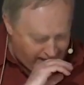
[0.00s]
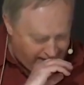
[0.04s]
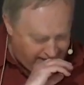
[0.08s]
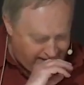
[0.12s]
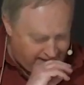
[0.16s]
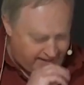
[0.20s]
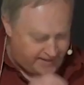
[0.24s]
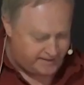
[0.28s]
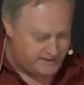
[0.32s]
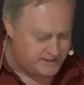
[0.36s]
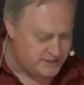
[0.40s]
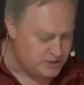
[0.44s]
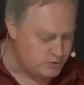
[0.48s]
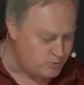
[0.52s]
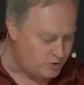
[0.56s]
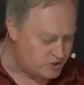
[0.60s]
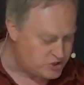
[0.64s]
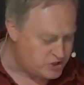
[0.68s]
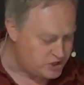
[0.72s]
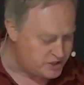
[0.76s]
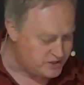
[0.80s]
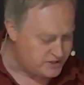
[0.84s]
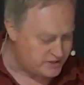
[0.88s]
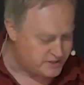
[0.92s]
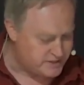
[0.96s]
this is what
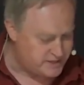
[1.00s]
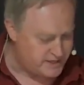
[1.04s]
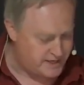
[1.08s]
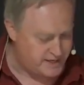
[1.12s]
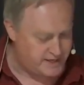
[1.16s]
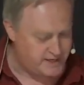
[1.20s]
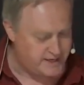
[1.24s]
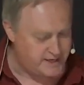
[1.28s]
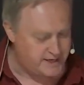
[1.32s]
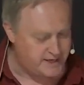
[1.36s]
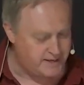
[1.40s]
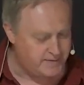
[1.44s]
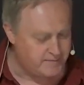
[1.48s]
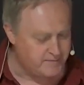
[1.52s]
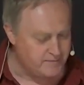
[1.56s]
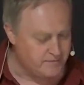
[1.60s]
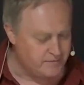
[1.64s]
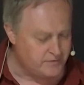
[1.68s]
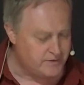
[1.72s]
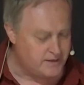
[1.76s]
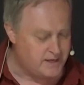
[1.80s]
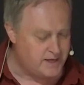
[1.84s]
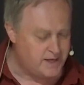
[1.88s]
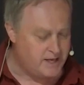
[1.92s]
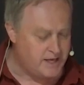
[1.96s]
Jesus said
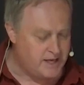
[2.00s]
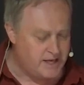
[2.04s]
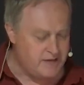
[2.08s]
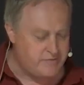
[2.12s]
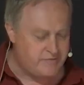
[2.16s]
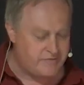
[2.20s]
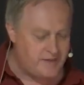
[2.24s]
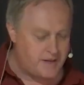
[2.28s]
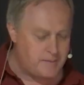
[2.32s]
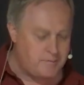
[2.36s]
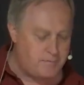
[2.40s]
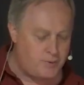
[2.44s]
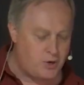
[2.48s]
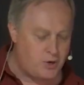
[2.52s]
If they